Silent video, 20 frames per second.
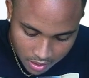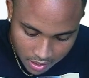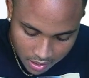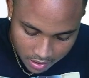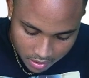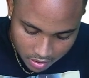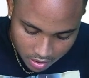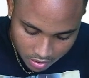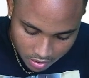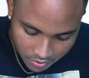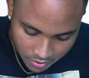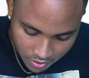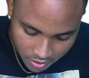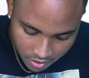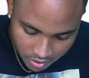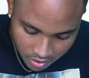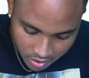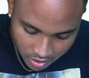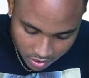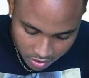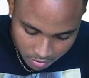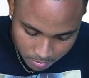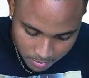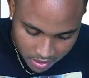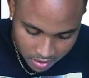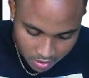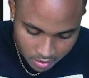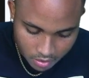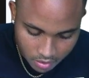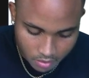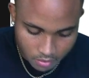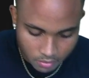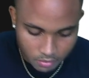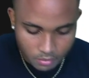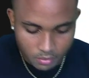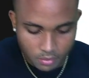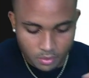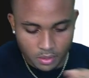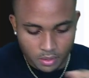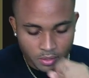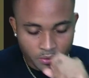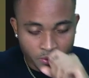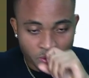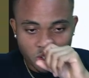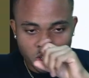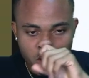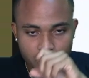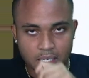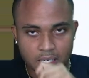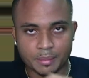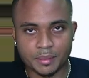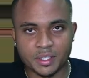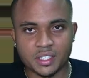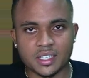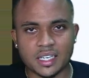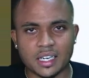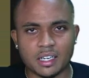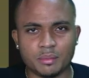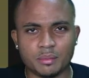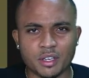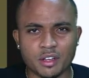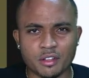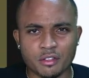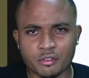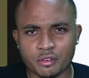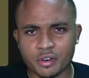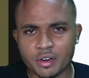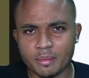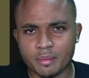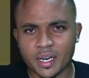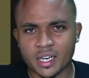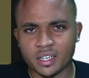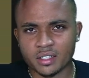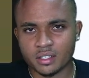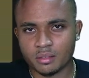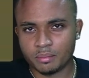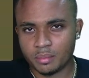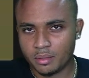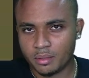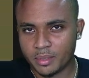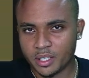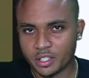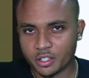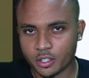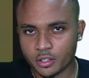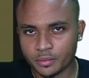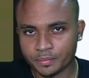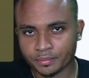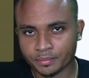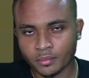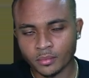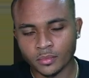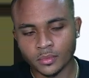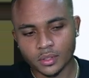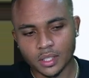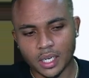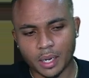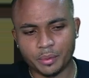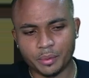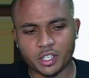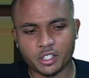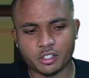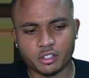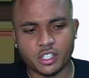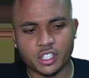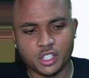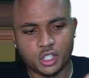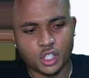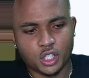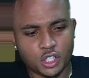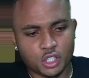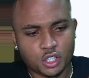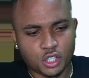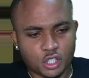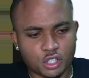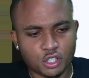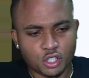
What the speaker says: and this is for 6 marks. So of course that means there will be 3 marks per measure. I mean literally just